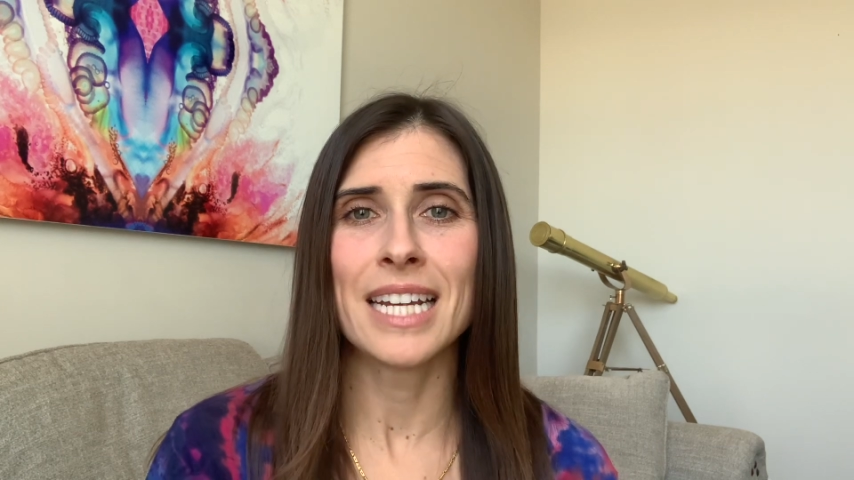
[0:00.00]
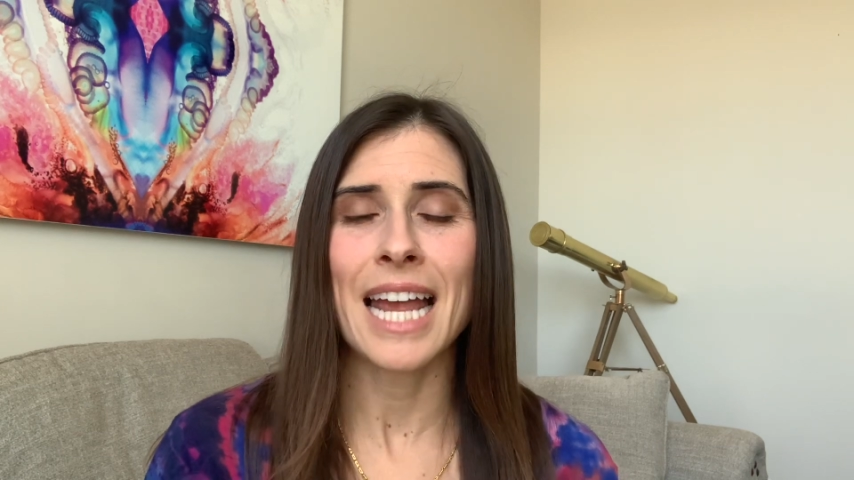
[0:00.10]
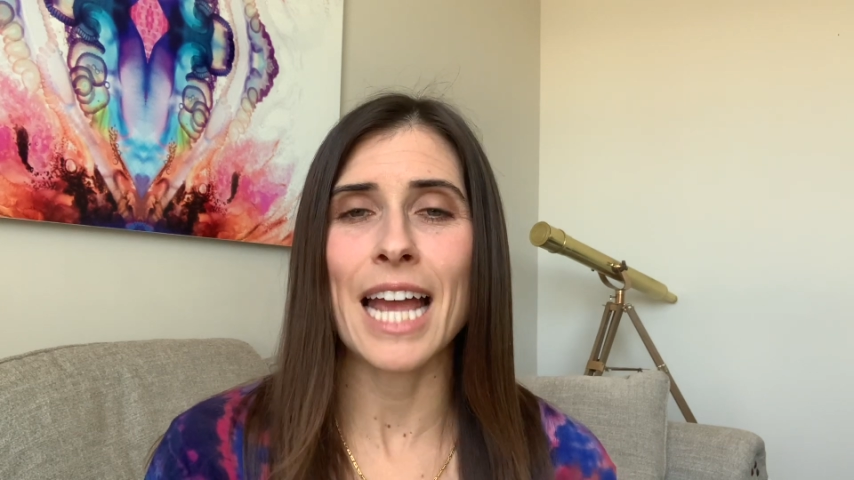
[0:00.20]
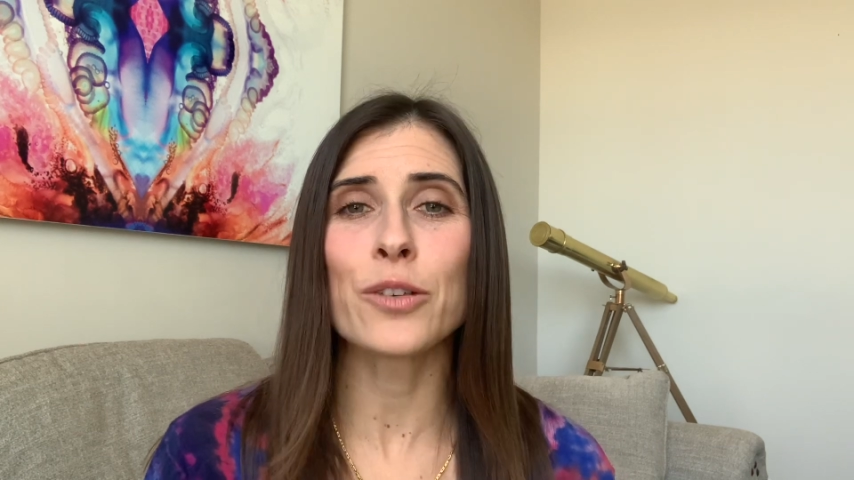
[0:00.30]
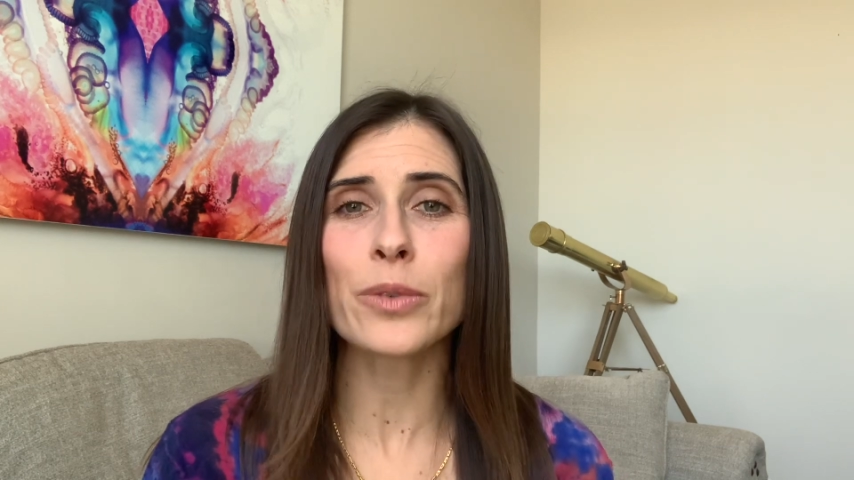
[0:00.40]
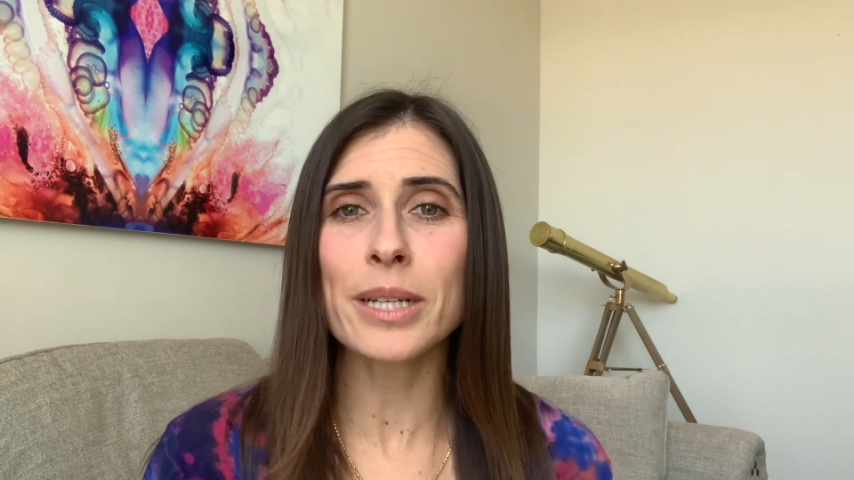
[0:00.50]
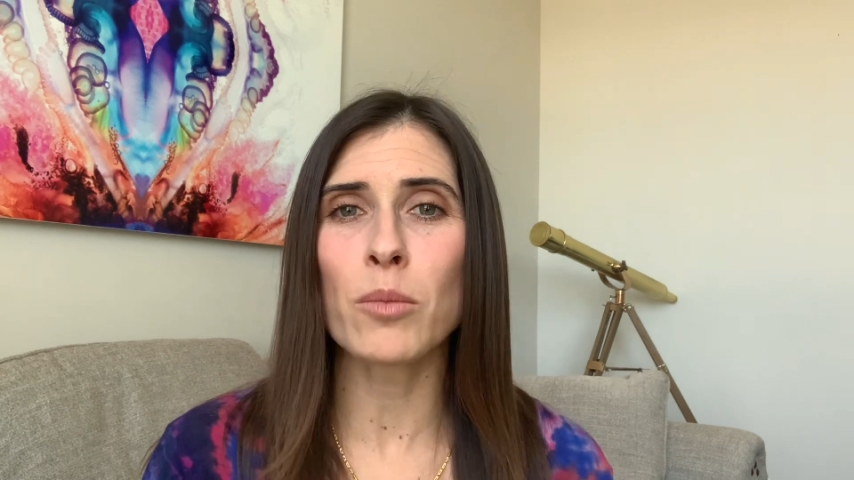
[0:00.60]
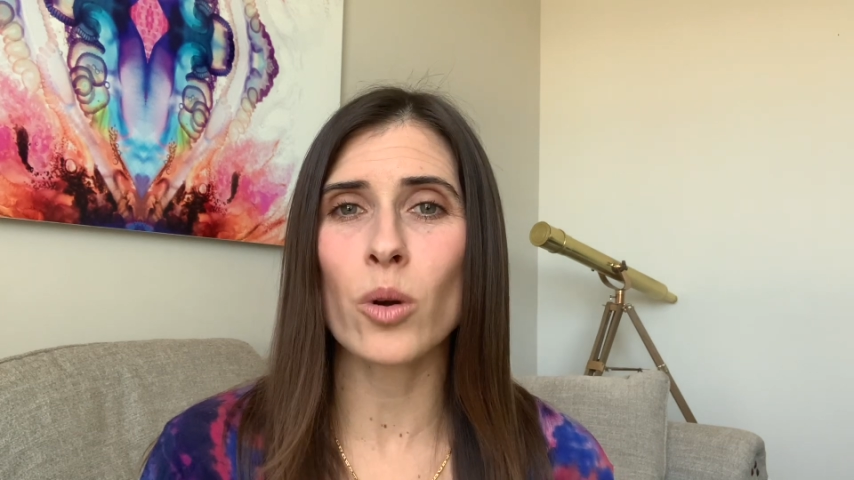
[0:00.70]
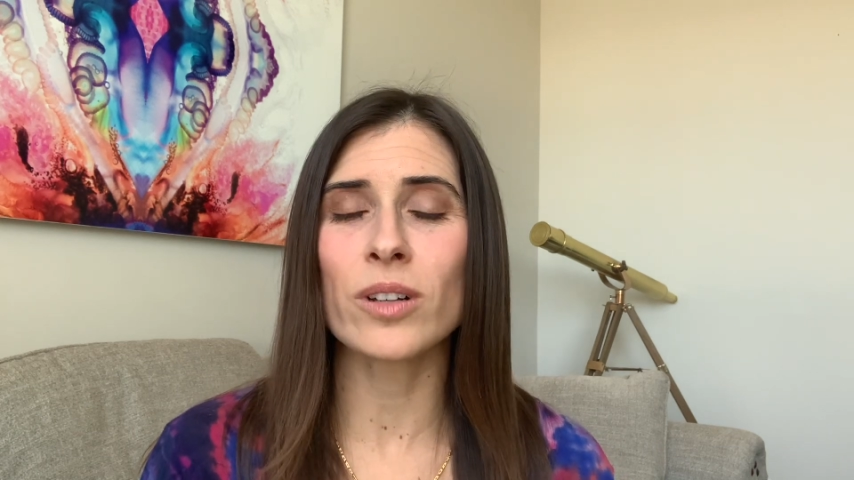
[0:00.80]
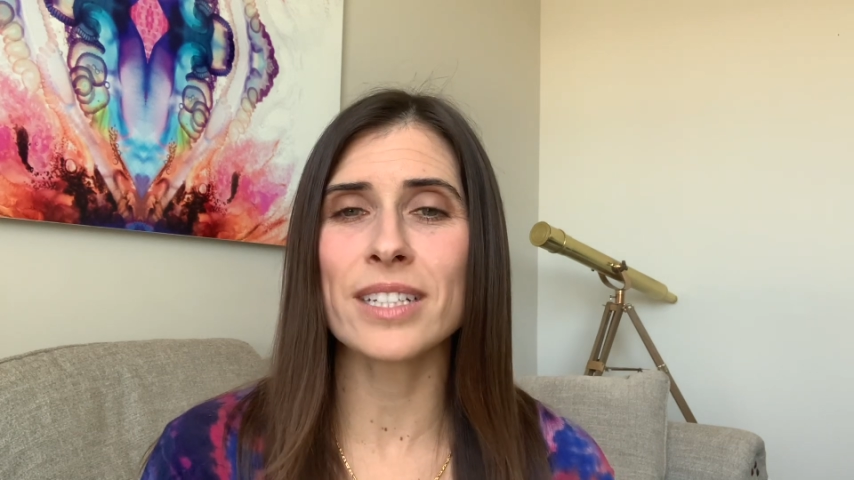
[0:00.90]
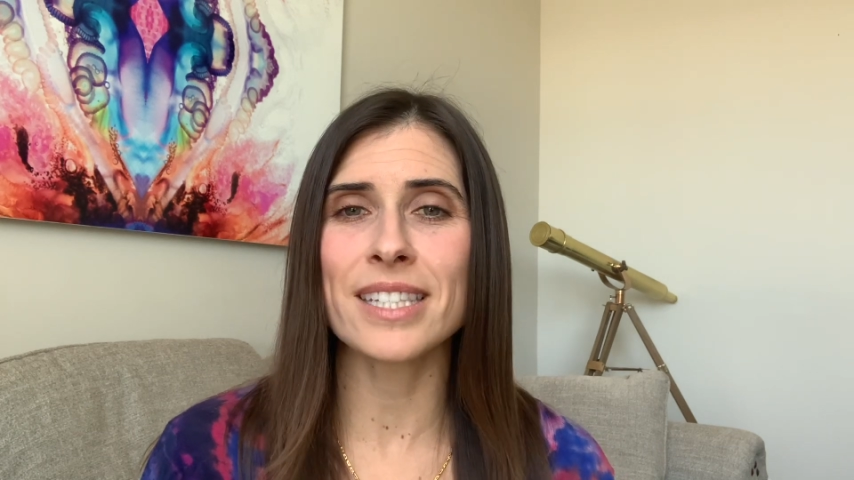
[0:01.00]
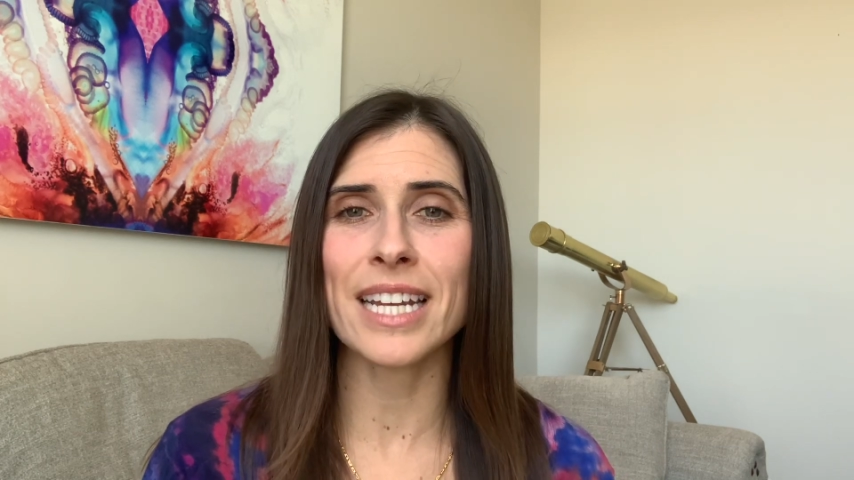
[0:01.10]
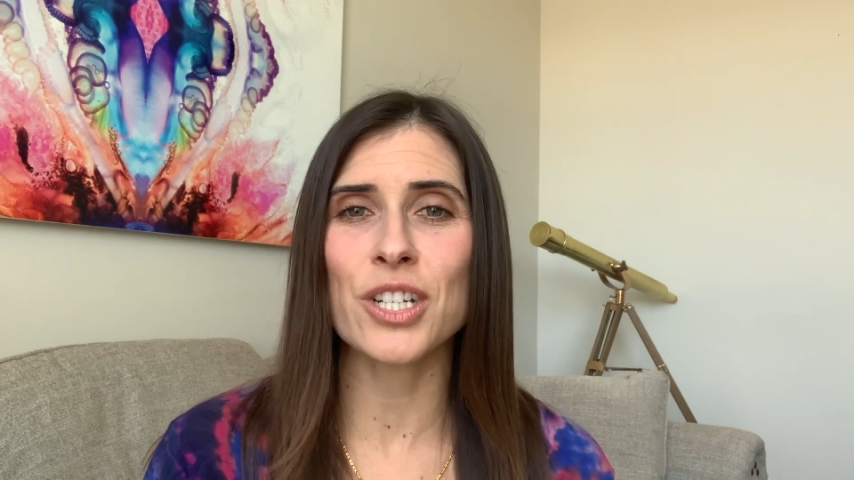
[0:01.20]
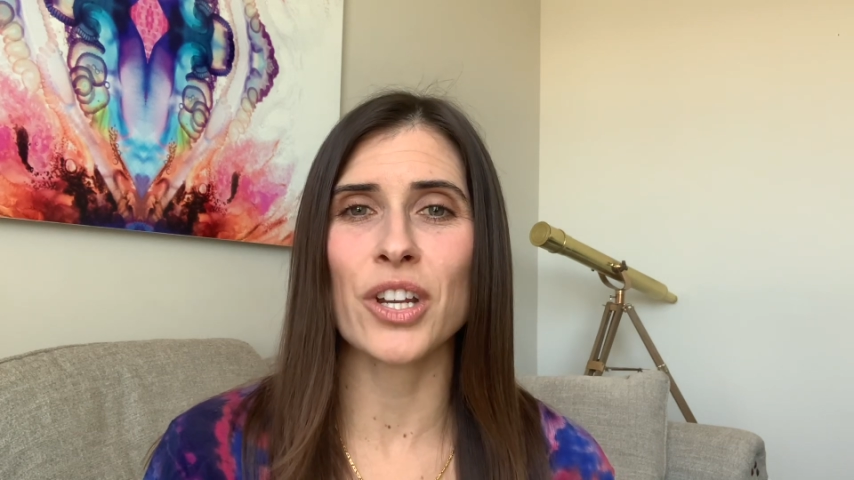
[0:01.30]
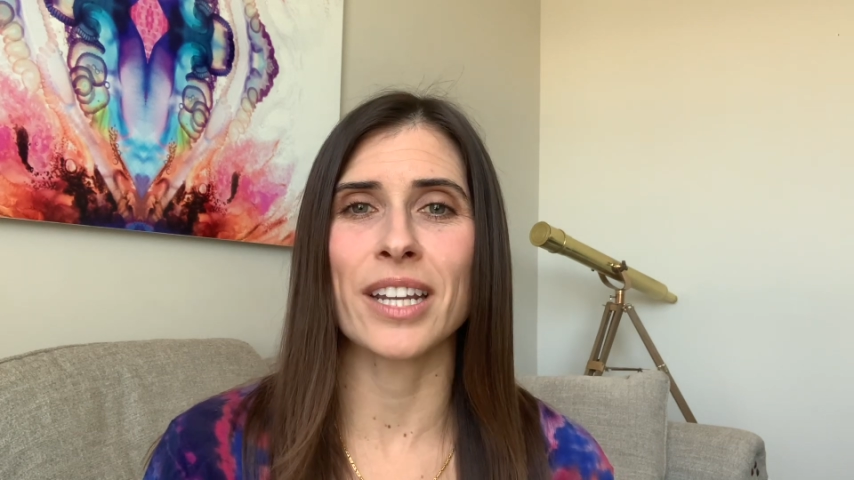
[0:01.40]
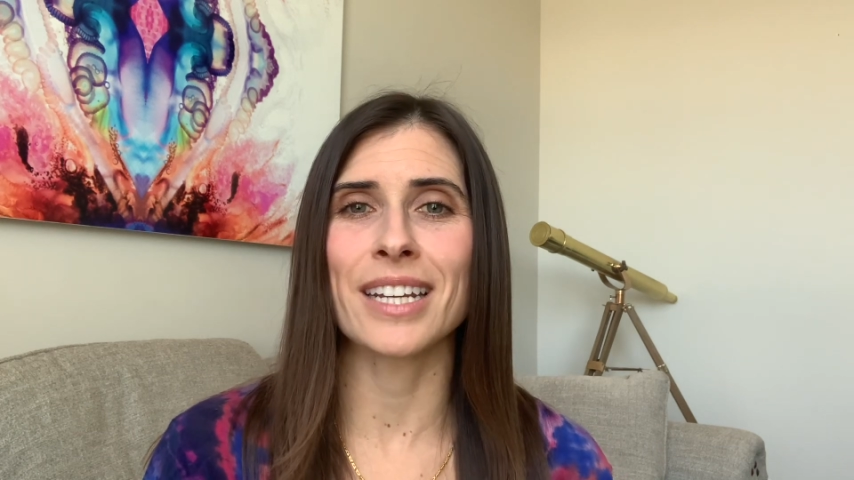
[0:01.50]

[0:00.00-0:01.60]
And remoralization